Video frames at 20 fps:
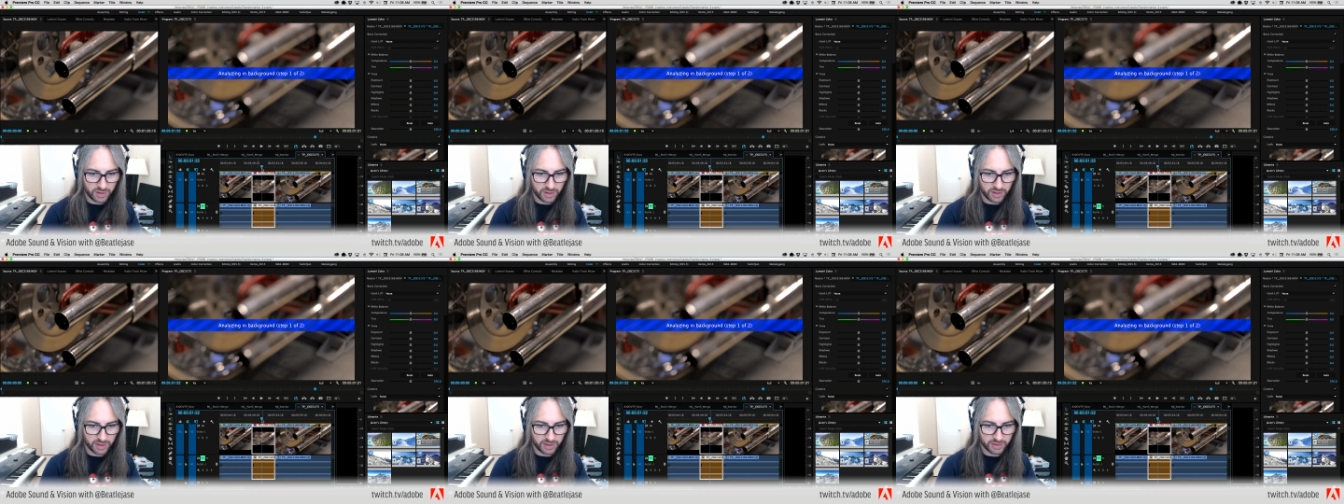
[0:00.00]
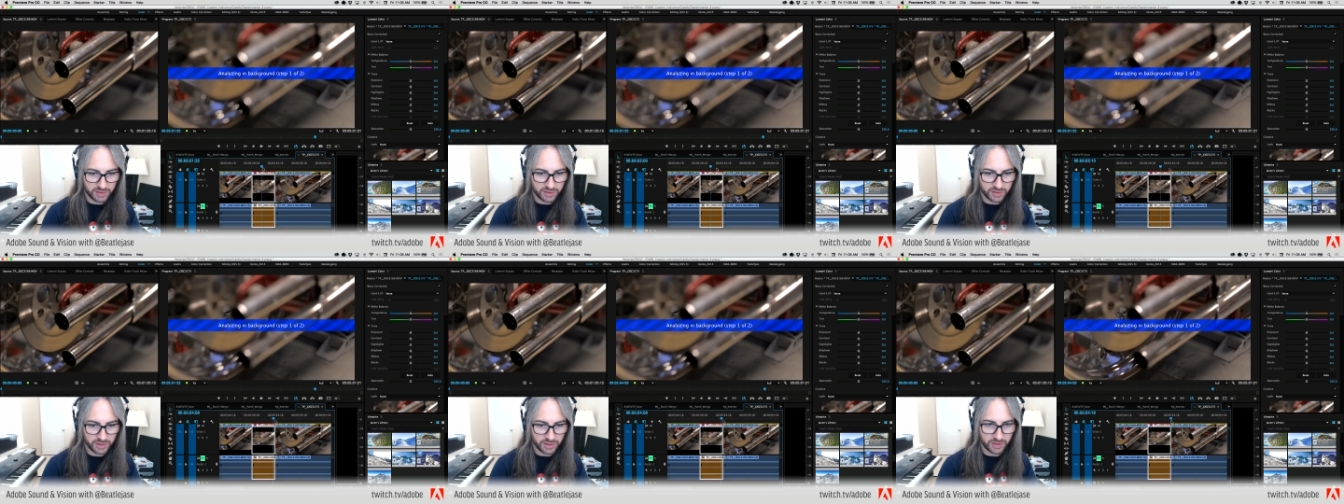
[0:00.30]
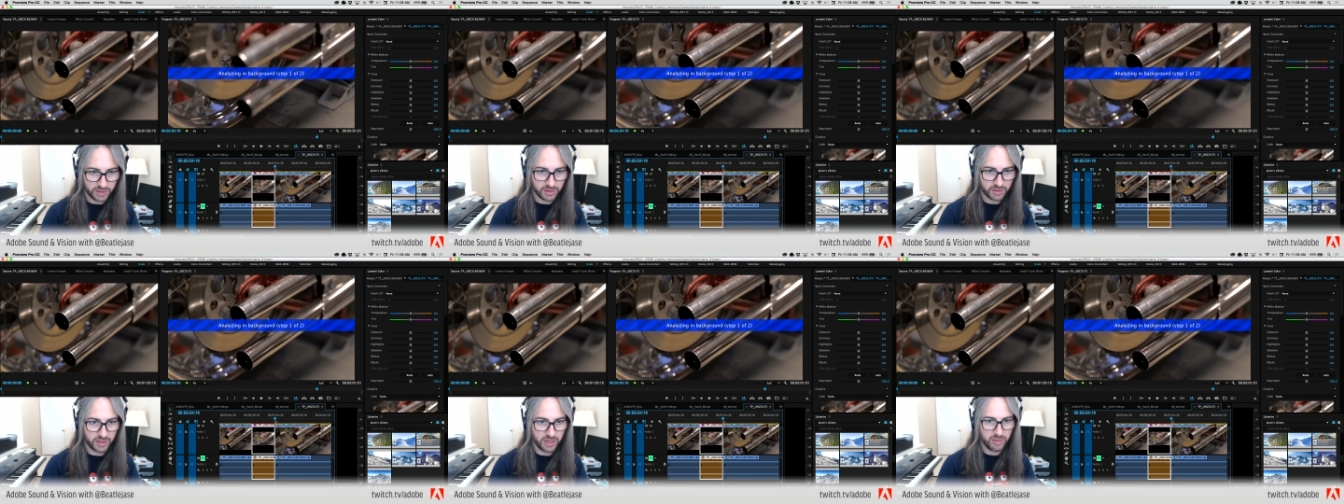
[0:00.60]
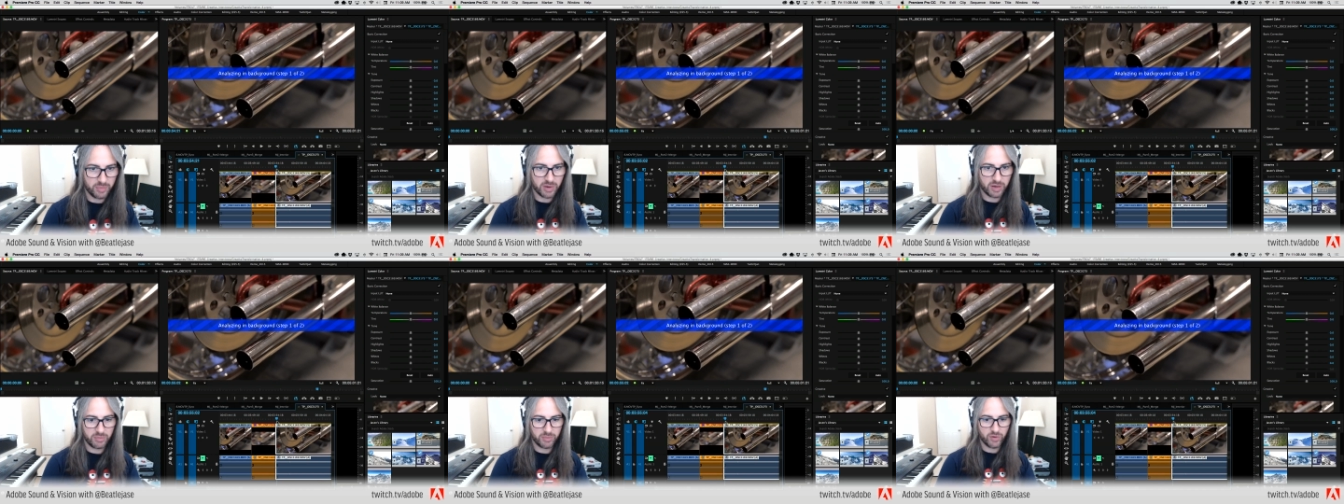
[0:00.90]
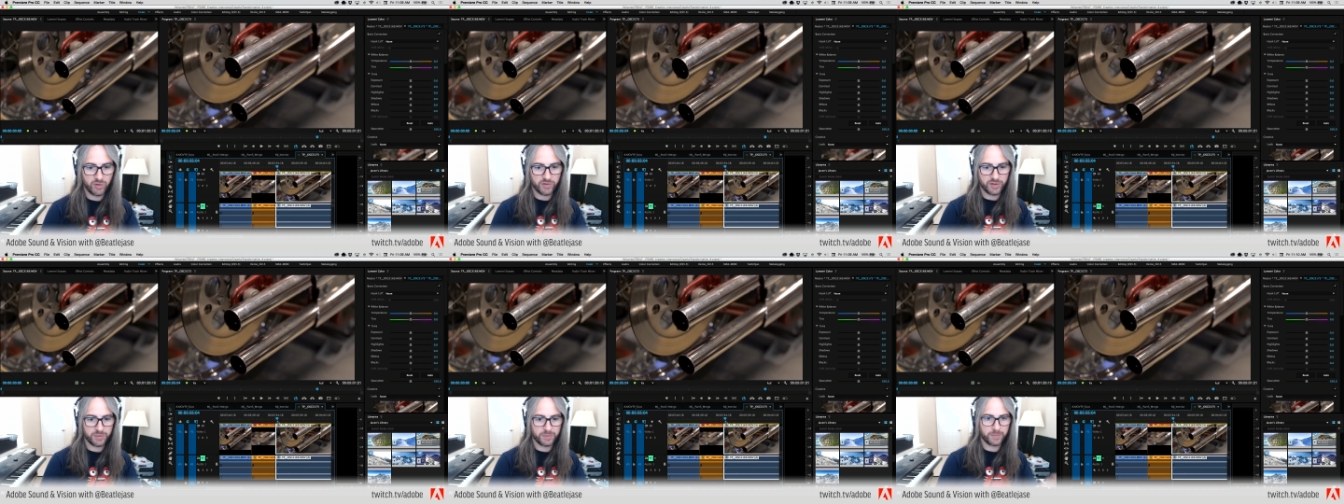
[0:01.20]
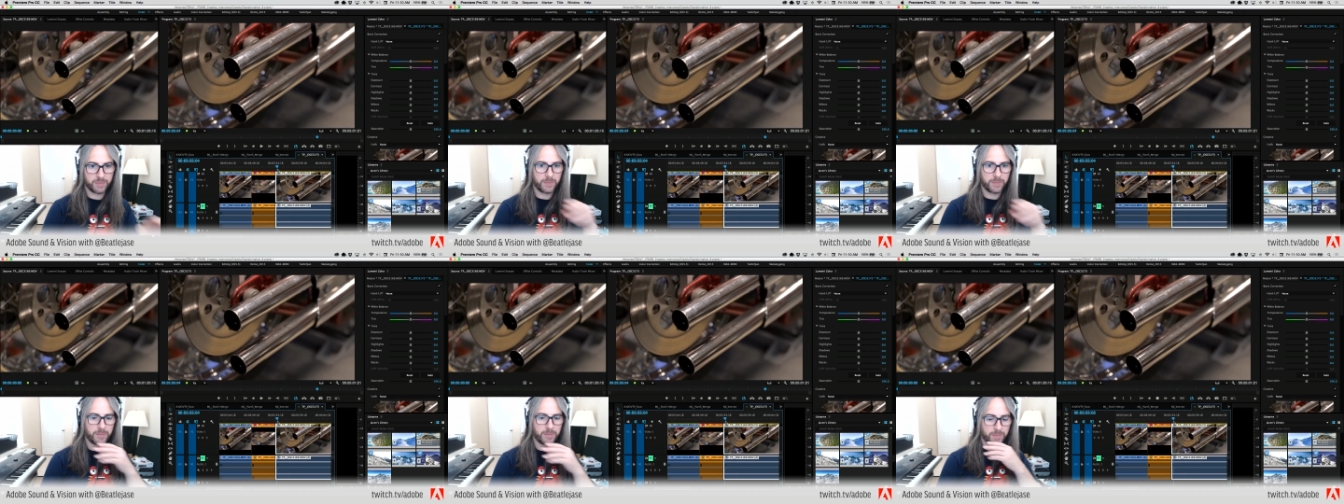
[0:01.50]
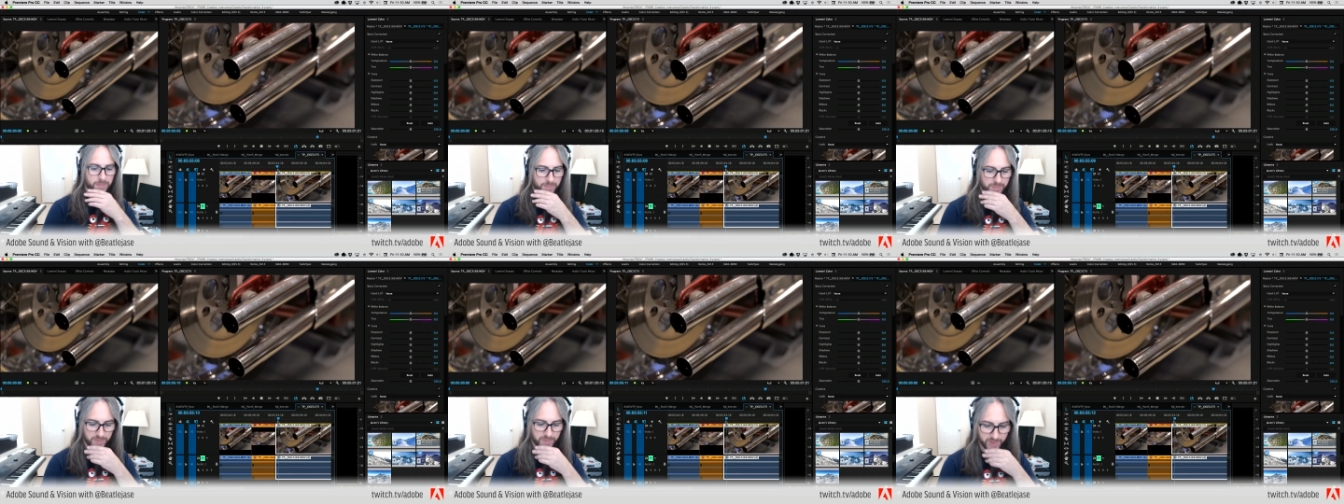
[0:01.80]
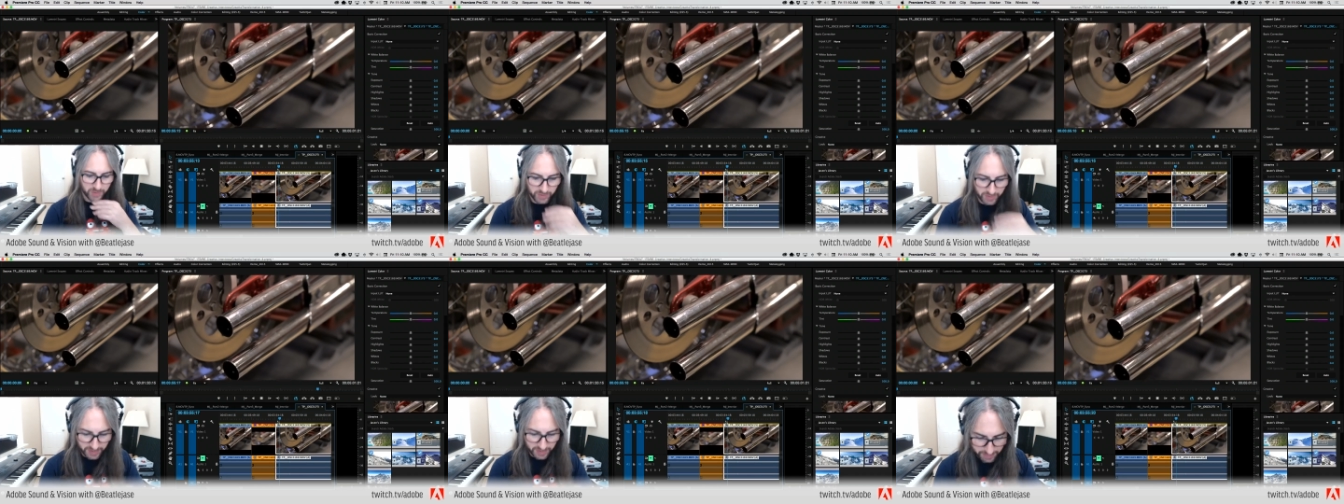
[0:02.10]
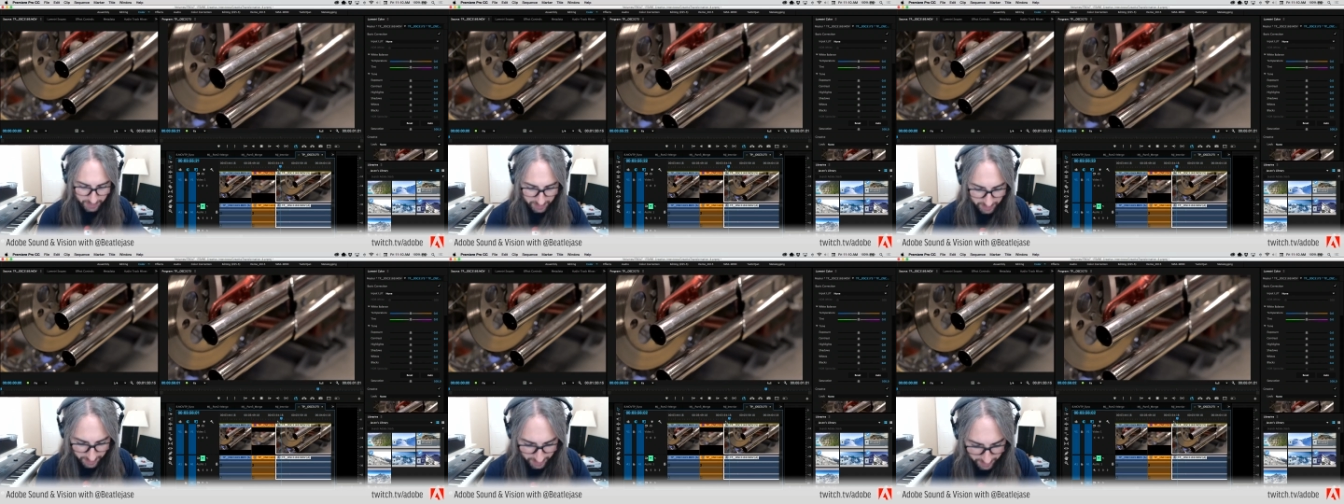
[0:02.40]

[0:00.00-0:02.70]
And keep on moving. All right.